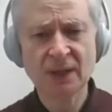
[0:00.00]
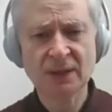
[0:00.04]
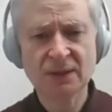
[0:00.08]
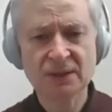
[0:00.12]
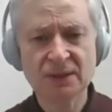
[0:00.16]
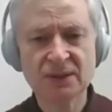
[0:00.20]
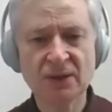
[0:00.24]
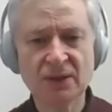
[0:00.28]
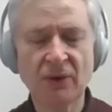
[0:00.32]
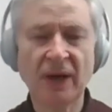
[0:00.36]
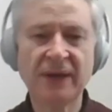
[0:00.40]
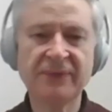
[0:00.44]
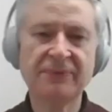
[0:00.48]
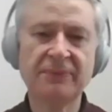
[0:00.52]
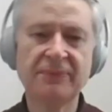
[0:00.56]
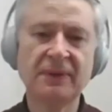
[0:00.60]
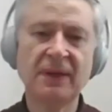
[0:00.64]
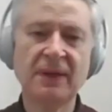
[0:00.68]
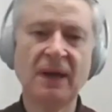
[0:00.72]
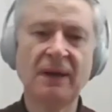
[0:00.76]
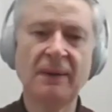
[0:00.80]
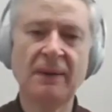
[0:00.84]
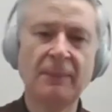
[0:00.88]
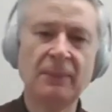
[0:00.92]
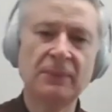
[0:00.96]
so I,
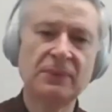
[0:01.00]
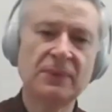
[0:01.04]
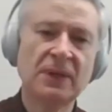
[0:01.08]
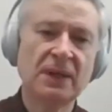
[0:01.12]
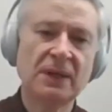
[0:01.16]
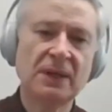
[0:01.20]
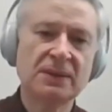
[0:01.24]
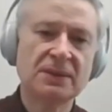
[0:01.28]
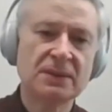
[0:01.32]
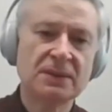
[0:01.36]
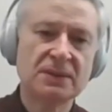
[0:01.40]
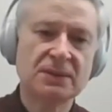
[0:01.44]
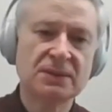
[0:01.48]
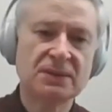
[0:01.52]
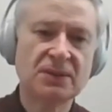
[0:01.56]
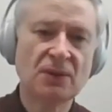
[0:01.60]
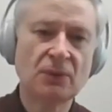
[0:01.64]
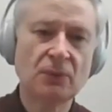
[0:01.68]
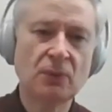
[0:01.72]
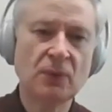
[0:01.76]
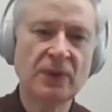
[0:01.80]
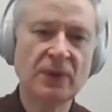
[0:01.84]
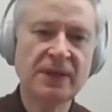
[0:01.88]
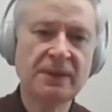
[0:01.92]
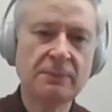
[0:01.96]
so
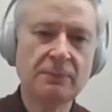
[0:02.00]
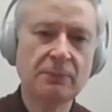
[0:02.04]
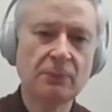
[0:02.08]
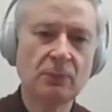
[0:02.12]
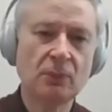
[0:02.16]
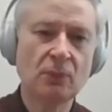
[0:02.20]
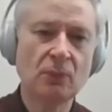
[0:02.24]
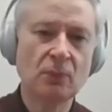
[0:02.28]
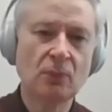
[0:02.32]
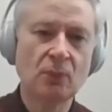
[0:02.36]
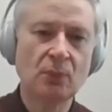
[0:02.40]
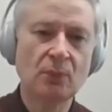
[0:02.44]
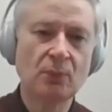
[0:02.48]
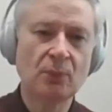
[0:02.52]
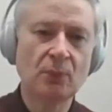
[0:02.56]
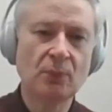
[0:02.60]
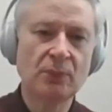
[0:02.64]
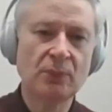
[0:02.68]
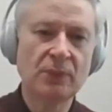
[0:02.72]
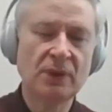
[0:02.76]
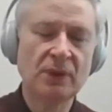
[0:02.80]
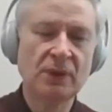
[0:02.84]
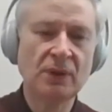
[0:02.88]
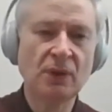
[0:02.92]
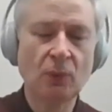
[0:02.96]
we,
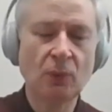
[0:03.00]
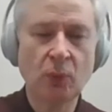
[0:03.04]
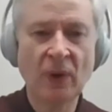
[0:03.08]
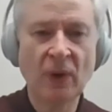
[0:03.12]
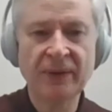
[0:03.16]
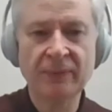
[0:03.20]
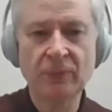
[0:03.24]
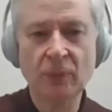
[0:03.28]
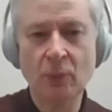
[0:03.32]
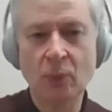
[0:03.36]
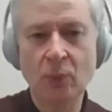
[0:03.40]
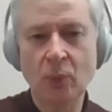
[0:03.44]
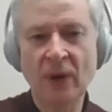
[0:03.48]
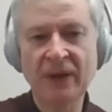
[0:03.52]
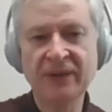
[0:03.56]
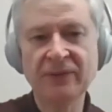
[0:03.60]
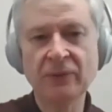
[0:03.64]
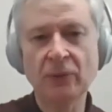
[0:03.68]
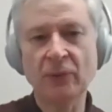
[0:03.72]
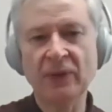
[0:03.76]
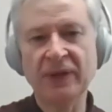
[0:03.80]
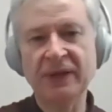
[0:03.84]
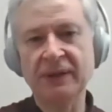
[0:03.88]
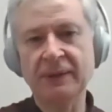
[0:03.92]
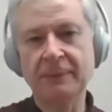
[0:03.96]
you know, wh whether
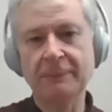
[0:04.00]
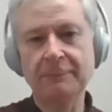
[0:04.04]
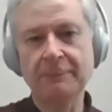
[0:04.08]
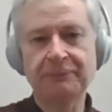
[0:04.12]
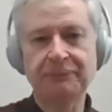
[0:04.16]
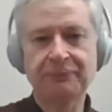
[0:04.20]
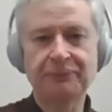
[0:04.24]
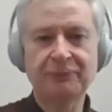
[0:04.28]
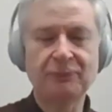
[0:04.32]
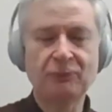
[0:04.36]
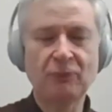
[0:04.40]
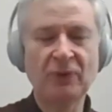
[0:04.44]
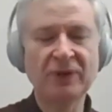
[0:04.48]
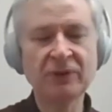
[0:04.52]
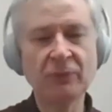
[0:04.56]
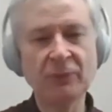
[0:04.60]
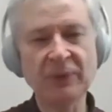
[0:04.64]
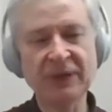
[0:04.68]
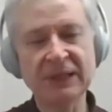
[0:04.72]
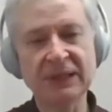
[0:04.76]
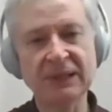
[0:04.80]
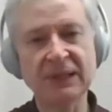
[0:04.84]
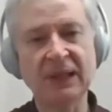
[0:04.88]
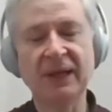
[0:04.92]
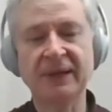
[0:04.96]
we, whether
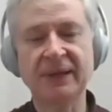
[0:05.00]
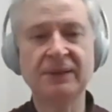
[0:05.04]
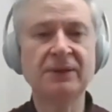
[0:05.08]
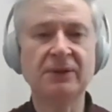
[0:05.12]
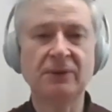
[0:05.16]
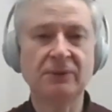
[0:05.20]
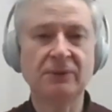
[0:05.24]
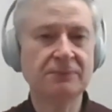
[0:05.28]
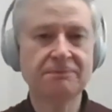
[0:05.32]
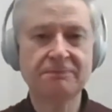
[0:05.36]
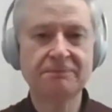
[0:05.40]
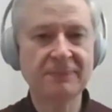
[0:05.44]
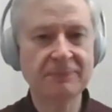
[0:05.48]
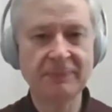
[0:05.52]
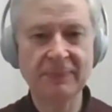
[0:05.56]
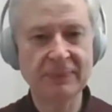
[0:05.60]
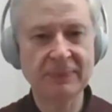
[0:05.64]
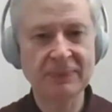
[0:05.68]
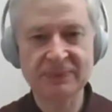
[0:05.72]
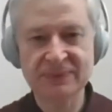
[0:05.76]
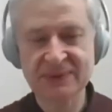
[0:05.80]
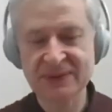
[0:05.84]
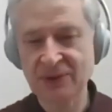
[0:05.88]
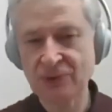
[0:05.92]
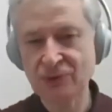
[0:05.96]
we like, you know,
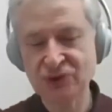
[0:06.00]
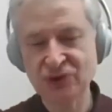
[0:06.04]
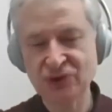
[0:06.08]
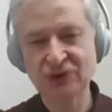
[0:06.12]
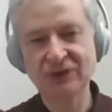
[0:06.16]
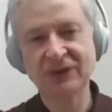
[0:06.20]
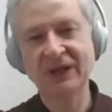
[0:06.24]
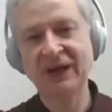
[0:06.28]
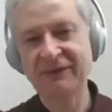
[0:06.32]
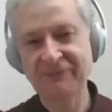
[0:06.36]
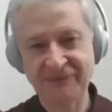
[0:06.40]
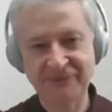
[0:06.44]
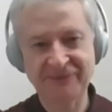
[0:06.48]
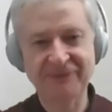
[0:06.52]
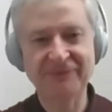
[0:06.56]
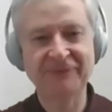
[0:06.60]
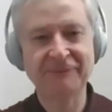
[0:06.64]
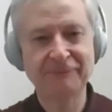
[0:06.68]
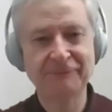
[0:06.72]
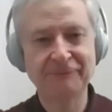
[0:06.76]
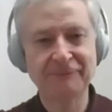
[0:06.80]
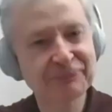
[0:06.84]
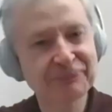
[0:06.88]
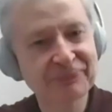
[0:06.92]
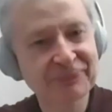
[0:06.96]
Social life
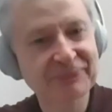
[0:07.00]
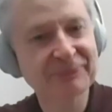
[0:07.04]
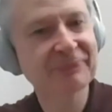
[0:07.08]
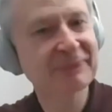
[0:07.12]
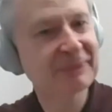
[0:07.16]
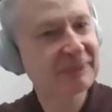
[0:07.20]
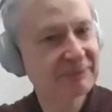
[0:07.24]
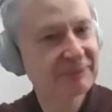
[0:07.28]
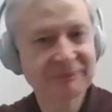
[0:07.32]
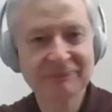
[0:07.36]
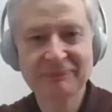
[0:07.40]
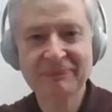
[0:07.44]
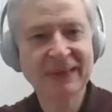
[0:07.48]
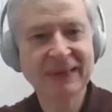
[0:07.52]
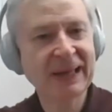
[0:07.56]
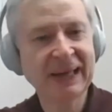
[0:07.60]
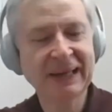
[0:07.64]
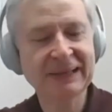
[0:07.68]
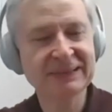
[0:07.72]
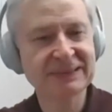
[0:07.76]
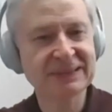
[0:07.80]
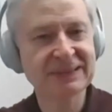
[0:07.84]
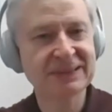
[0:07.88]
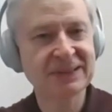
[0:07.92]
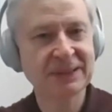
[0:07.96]

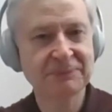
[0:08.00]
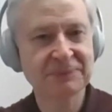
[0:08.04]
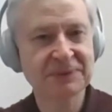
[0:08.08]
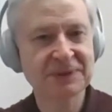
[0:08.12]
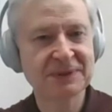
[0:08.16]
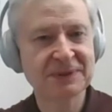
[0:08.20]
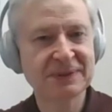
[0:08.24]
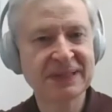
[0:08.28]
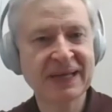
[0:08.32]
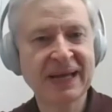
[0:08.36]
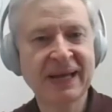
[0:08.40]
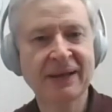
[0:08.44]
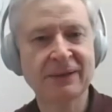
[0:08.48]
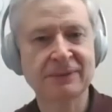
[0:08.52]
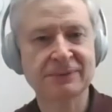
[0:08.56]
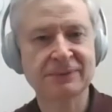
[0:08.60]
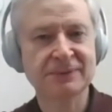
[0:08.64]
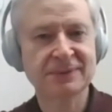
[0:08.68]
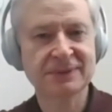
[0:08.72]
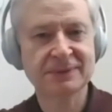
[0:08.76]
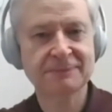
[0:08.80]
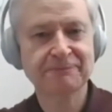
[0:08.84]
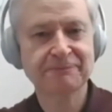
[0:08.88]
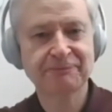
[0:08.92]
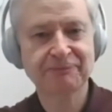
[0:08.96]
has its ups and
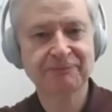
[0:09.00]
downs,